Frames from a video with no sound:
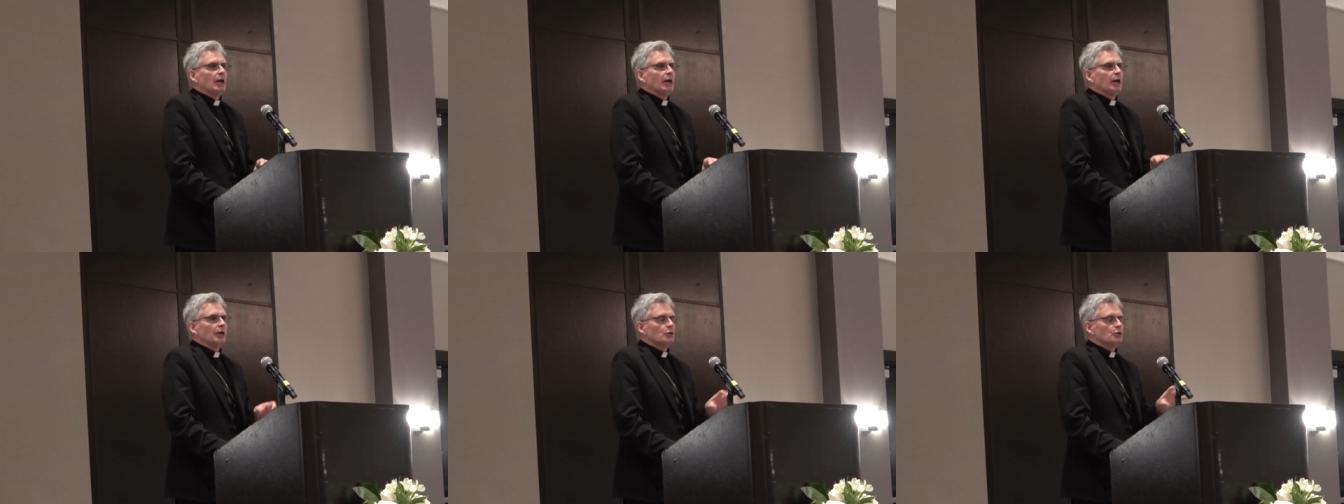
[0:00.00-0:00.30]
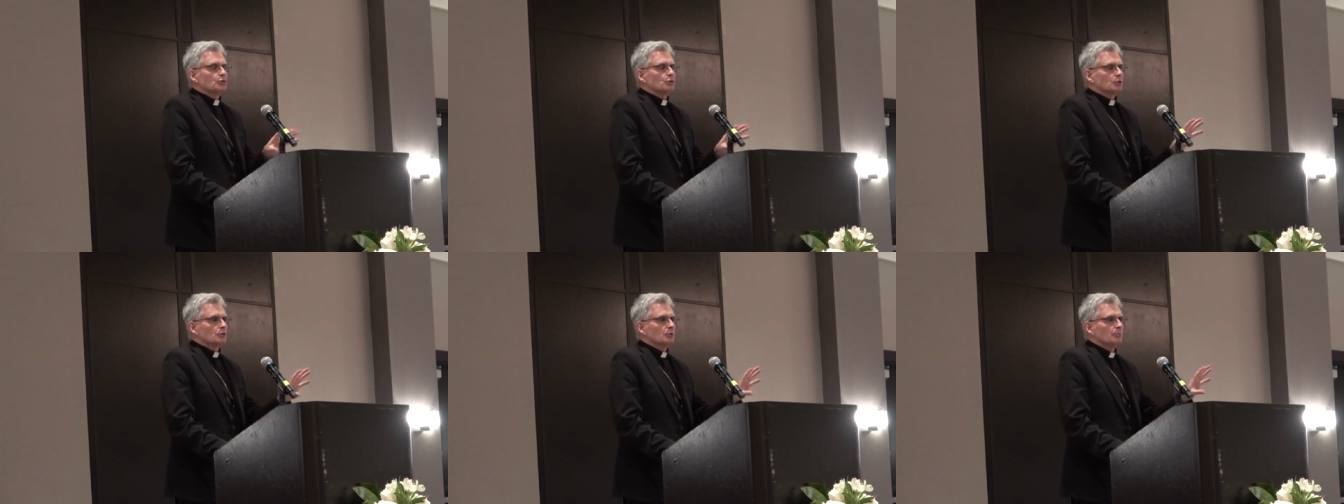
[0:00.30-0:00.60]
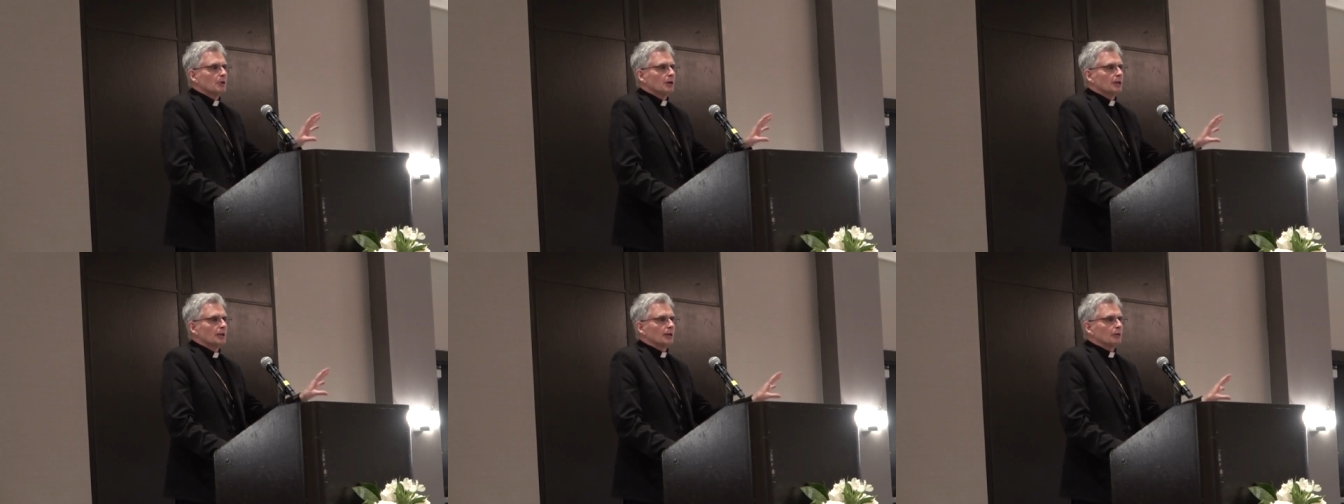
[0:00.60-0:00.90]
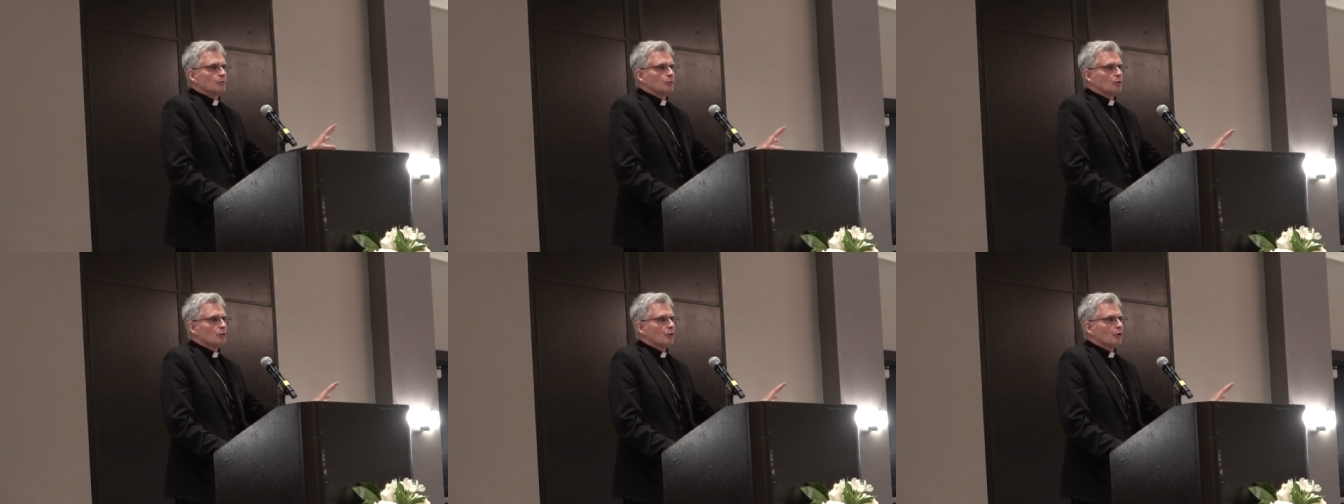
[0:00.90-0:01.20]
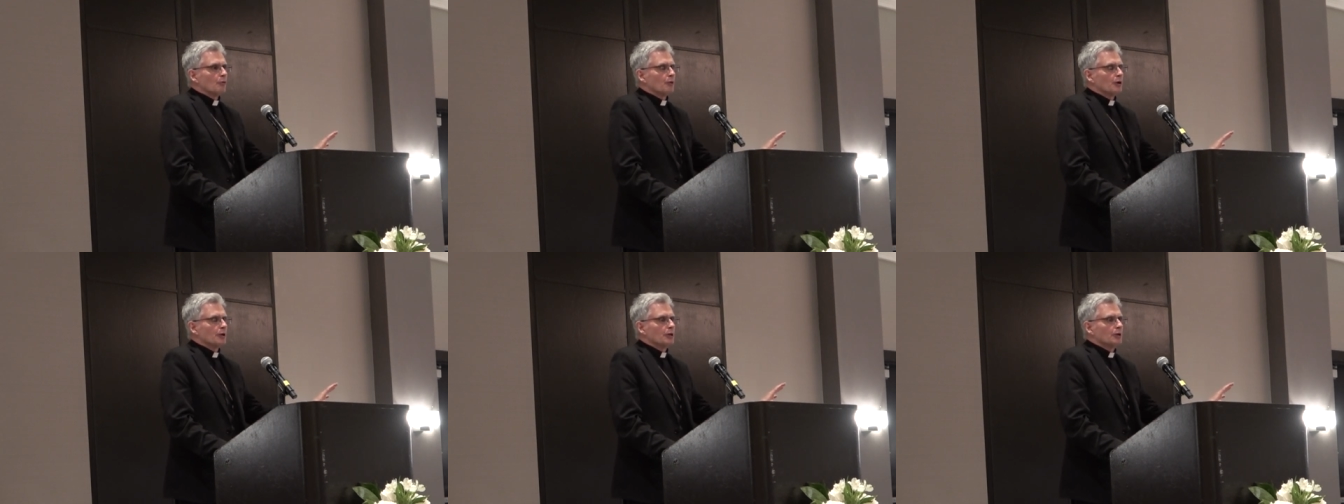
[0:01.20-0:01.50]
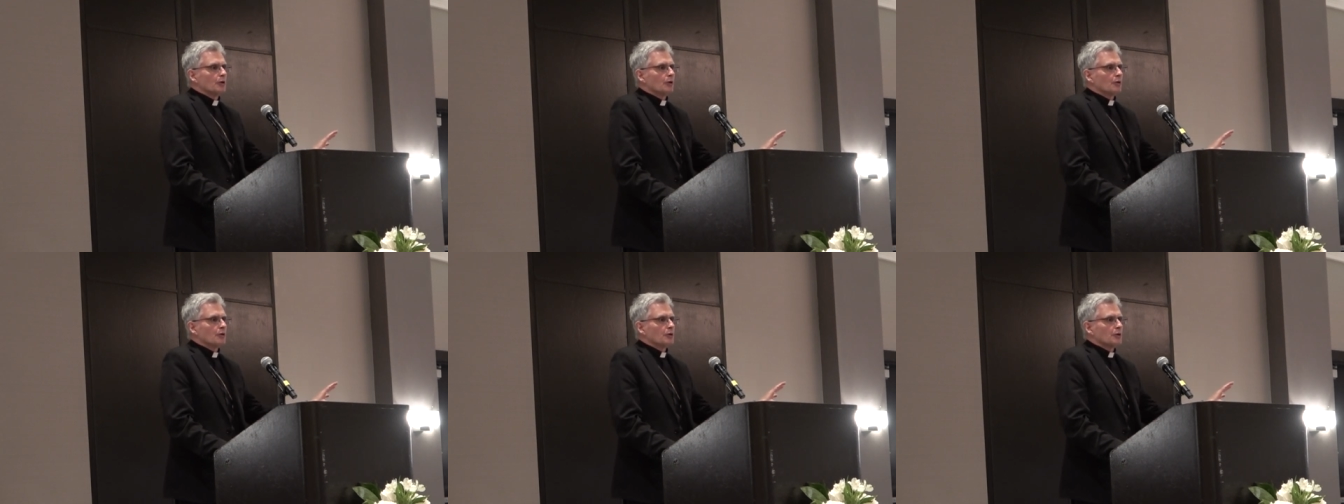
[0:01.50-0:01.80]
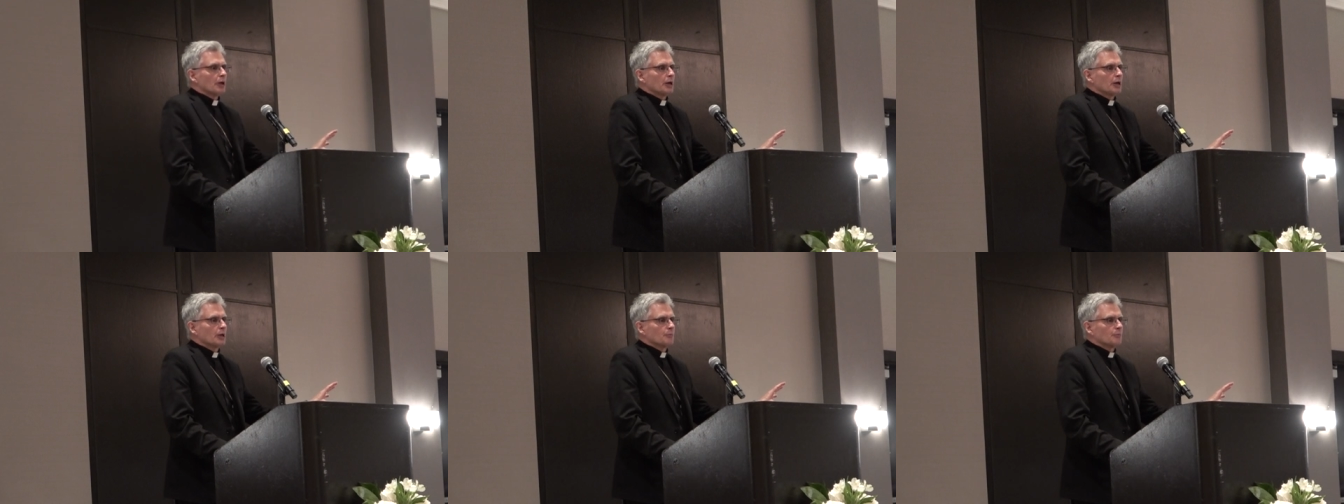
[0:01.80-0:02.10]
And he took the men that were already
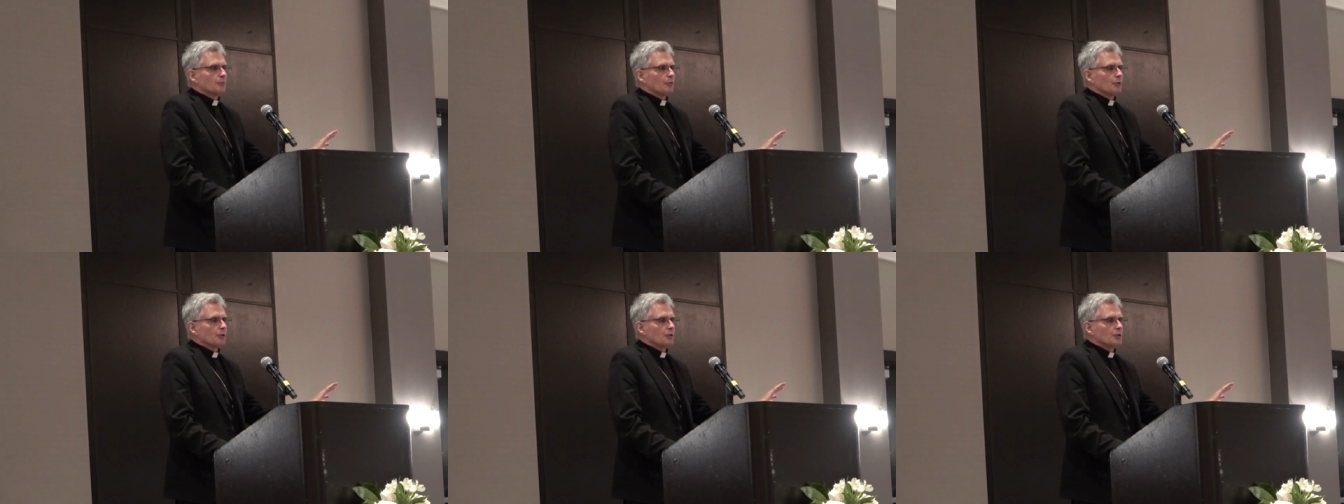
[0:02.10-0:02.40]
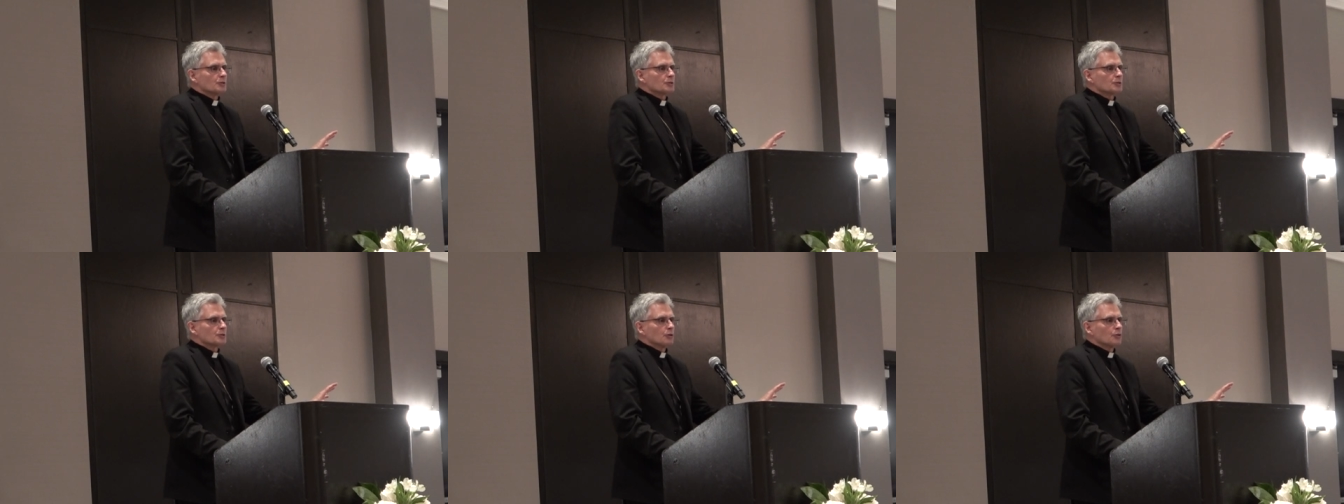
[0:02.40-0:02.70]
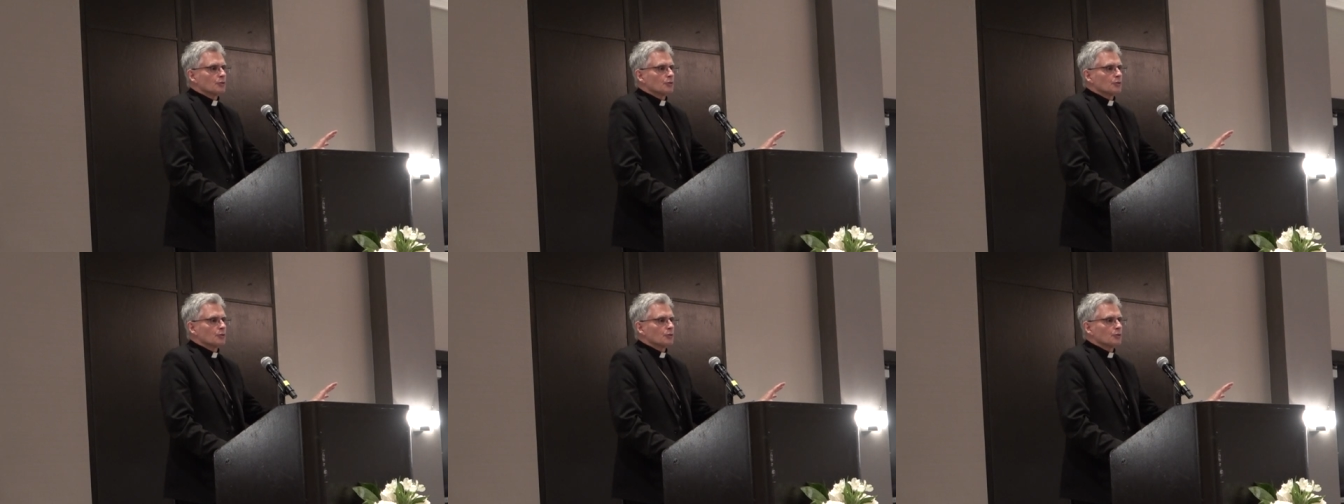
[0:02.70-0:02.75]
ordained priests